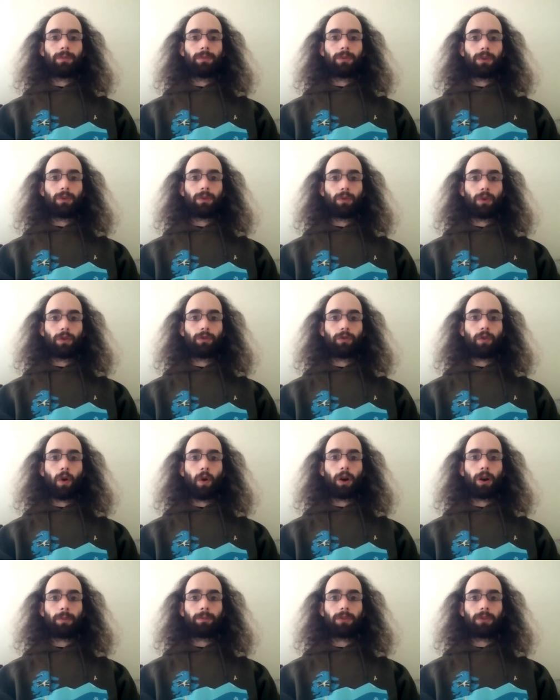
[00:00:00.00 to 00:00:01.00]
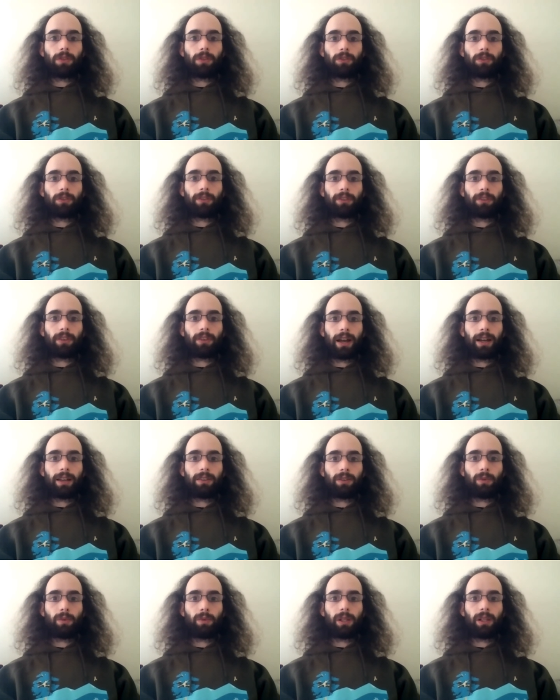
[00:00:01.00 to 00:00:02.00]
reform to the
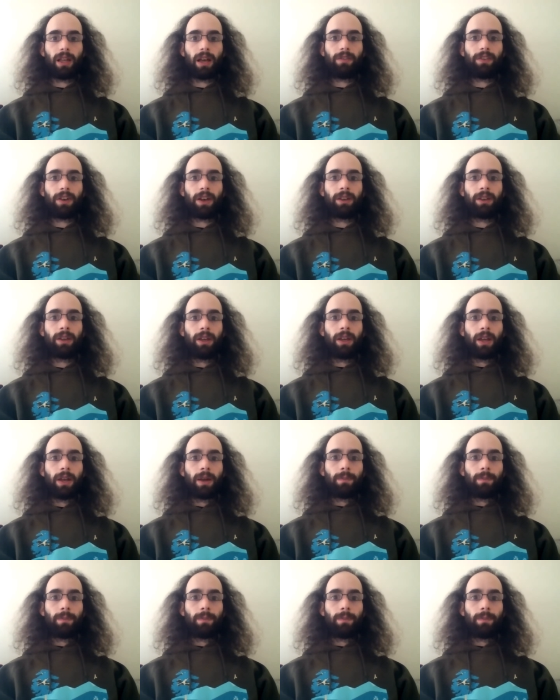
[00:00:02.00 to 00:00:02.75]
society we live in.